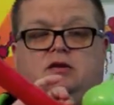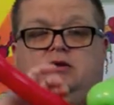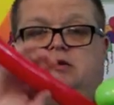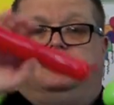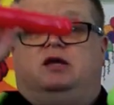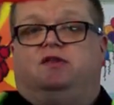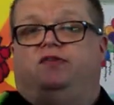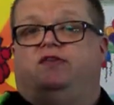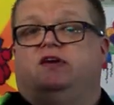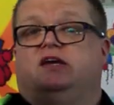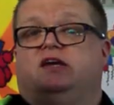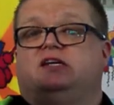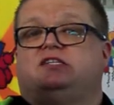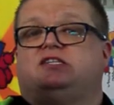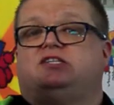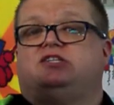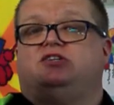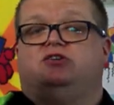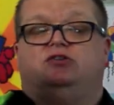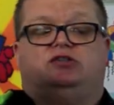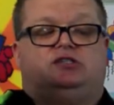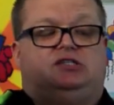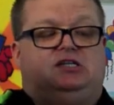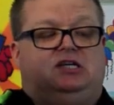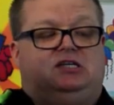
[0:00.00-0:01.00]
Now this
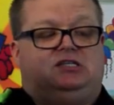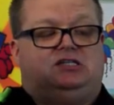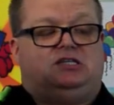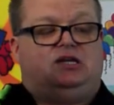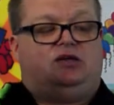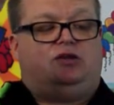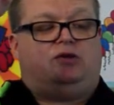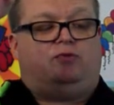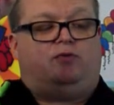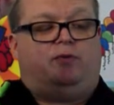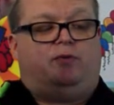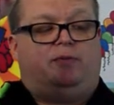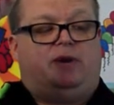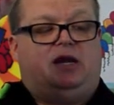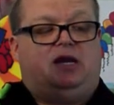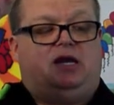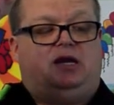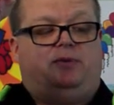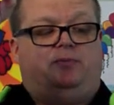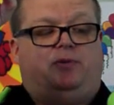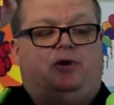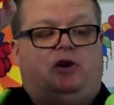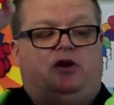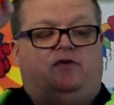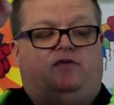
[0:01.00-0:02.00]
260, the
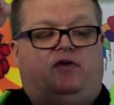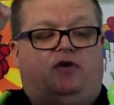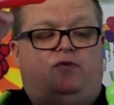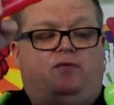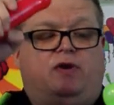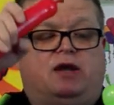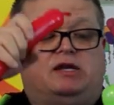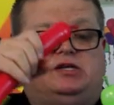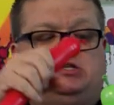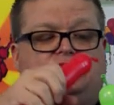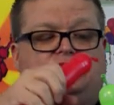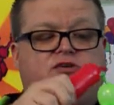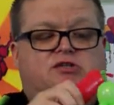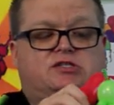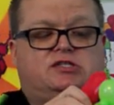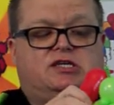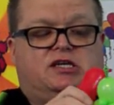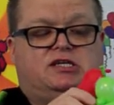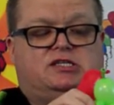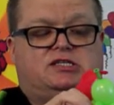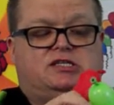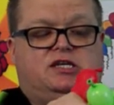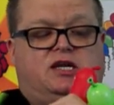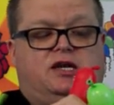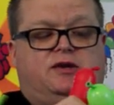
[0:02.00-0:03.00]
remaining part of our red
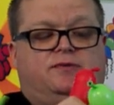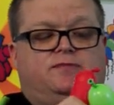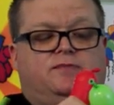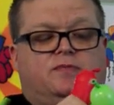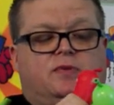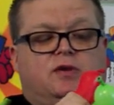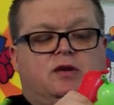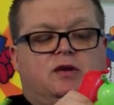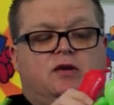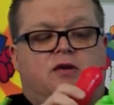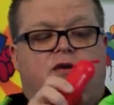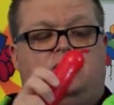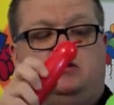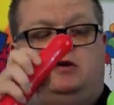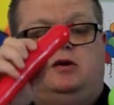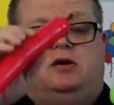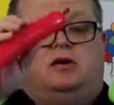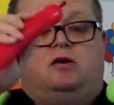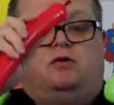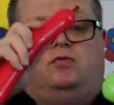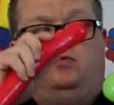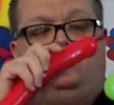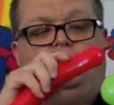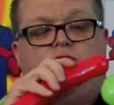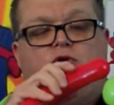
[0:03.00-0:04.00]
260,
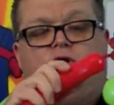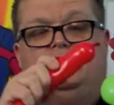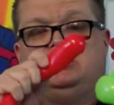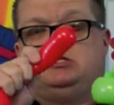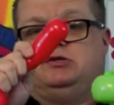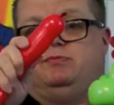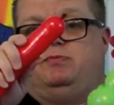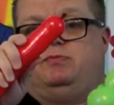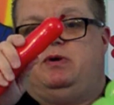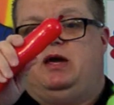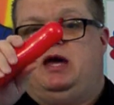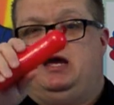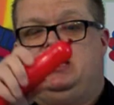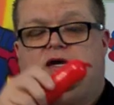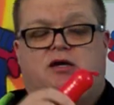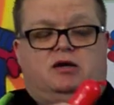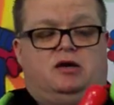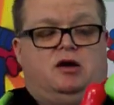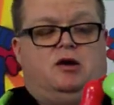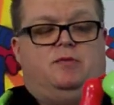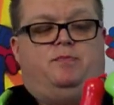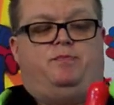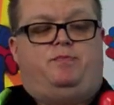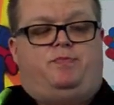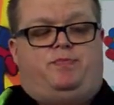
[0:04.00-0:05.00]
we're going to make
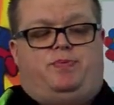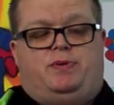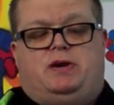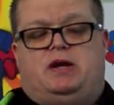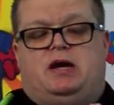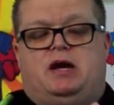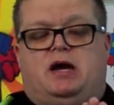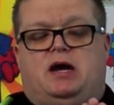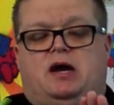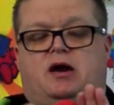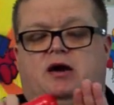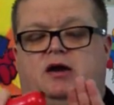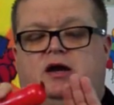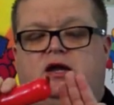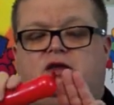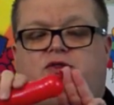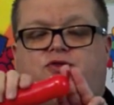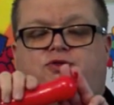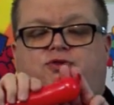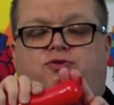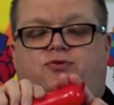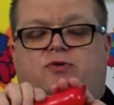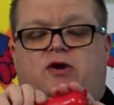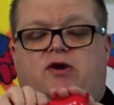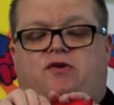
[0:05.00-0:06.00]
about a
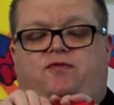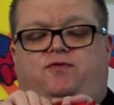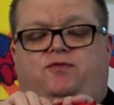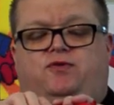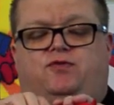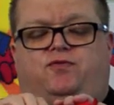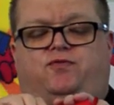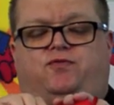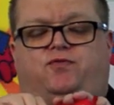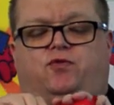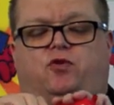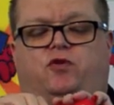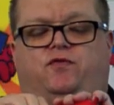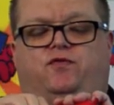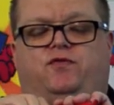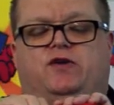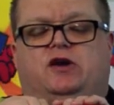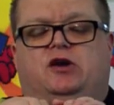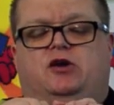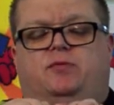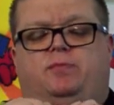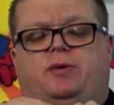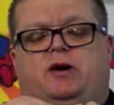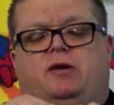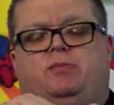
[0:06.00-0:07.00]
three to four
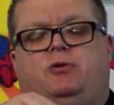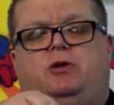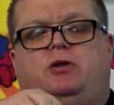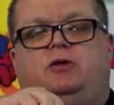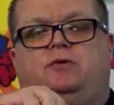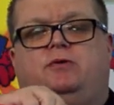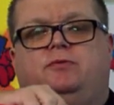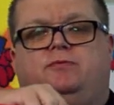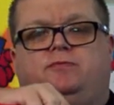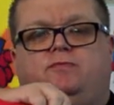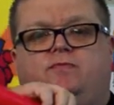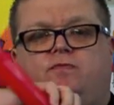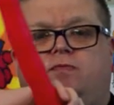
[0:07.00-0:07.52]
finger bubble.